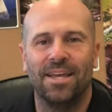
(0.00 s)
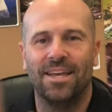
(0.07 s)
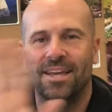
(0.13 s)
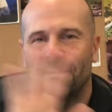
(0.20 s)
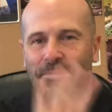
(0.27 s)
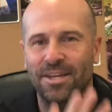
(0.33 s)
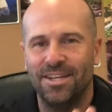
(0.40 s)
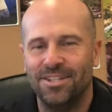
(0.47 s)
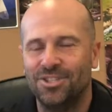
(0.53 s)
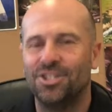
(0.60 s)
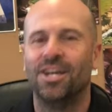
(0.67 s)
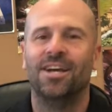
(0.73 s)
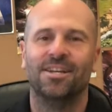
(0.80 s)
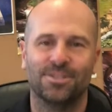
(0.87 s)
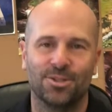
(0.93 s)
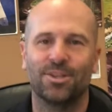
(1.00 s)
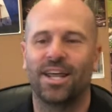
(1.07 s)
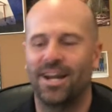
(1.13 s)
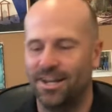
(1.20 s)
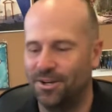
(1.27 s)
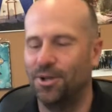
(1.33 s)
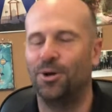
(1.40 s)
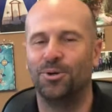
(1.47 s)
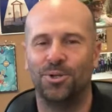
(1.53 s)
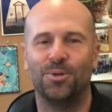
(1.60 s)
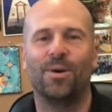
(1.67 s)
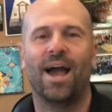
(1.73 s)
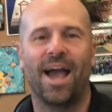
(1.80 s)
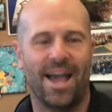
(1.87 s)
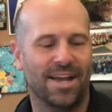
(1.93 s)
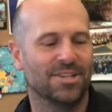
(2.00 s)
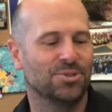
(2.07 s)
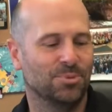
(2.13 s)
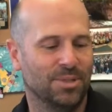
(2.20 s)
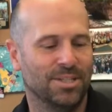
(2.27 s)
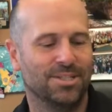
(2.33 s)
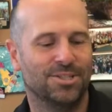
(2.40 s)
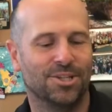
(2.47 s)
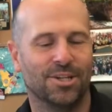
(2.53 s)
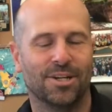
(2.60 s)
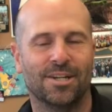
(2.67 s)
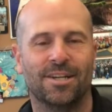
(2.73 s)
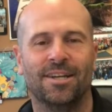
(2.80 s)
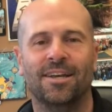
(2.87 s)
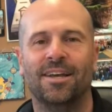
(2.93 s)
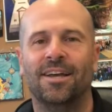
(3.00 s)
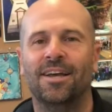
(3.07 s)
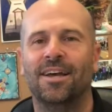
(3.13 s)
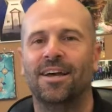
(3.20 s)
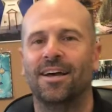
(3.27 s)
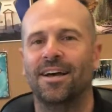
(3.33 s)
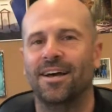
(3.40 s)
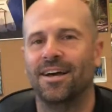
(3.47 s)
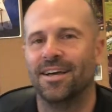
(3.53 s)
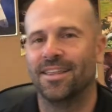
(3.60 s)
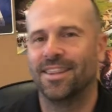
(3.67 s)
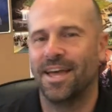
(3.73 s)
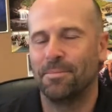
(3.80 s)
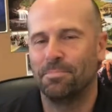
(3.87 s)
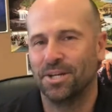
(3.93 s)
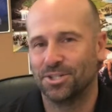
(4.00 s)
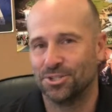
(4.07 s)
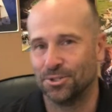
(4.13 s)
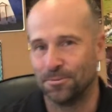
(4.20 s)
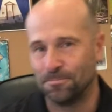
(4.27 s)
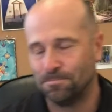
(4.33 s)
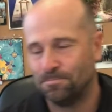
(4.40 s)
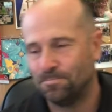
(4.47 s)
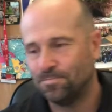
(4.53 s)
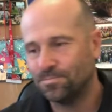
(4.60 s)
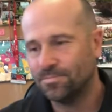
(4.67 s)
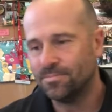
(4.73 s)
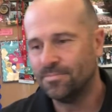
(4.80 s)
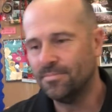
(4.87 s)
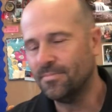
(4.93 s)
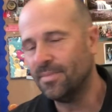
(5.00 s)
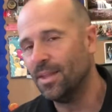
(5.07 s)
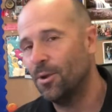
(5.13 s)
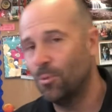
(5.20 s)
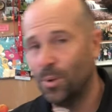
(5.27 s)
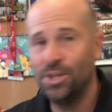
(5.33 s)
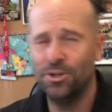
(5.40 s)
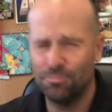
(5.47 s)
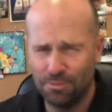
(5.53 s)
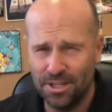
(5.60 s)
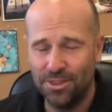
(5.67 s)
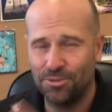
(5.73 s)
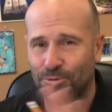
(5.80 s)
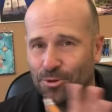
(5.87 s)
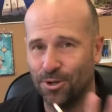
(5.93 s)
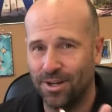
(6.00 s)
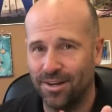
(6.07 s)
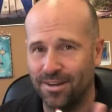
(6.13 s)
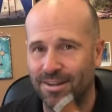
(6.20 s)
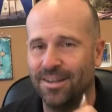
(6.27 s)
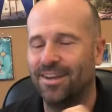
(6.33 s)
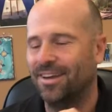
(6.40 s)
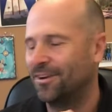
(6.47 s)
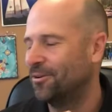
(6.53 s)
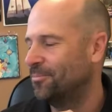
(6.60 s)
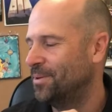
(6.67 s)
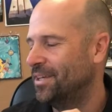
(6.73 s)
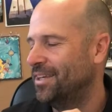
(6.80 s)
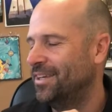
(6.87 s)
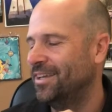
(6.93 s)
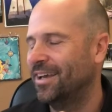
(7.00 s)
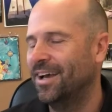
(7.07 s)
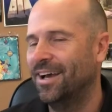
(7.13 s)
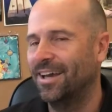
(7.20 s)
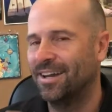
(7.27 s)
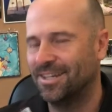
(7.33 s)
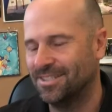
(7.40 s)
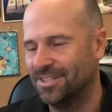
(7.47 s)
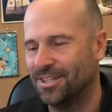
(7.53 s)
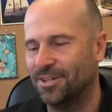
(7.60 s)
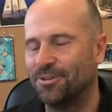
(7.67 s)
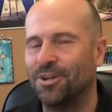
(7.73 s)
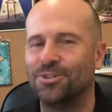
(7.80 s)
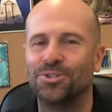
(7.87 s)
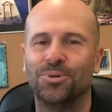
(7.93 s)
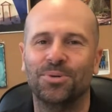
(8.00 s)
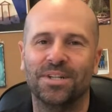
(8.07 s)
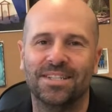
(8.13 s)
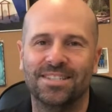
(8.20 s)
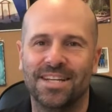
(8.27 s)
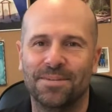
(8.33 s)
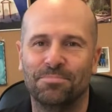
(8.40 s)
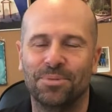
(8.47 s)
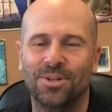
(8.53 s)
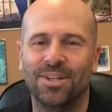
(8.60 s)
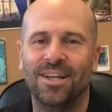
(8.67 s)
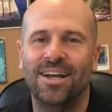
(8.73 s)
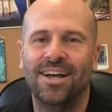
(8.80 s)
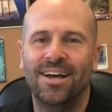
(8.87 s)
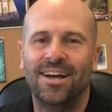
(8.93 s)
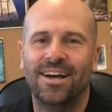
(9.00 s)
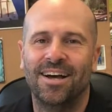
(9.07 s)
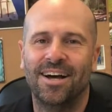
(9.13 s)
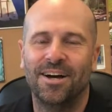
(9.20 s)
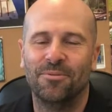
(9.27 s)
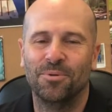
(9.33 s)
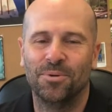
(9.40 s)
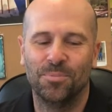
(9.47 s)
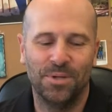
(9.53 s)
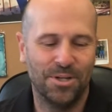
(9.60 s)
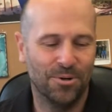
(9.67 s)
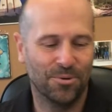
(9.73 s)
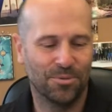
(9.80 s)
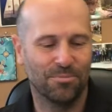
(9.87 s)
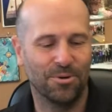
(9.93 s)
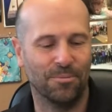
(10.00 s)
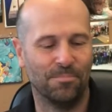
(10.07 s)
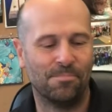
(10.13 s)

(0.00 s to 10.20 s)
image so that I know you actually took that picture. When you read through it, it'll be nice and clear, and I'll show an example when we go through.